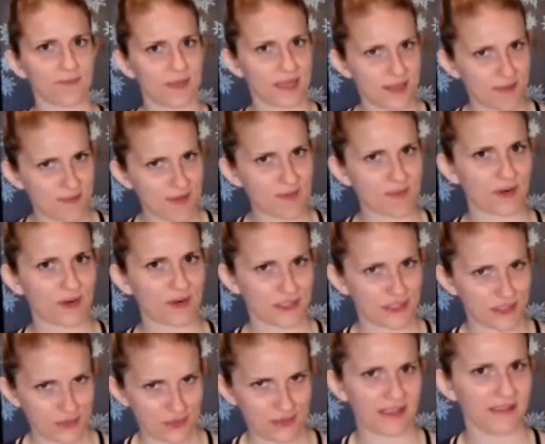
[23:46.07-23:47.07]
being a bit more
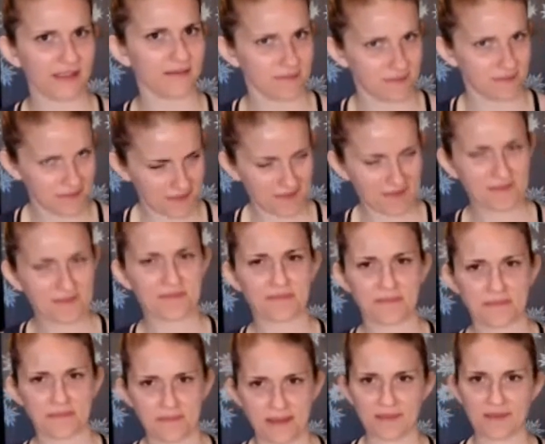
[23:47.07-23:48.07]
soothing
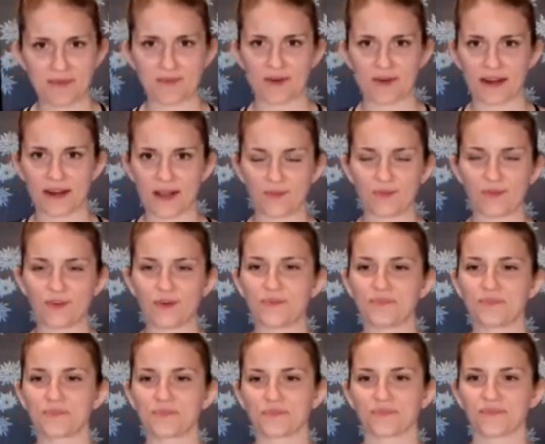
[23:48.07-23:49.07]
might be more
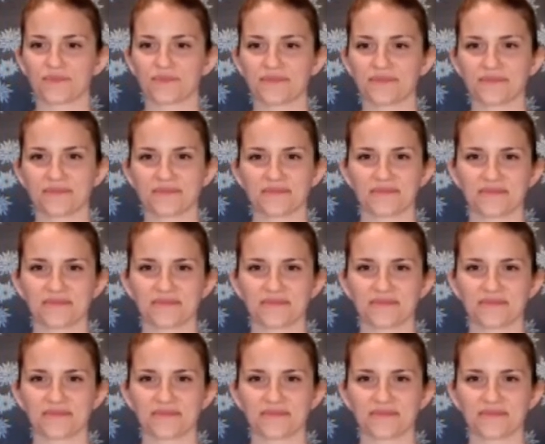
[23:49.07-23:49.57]
helpful.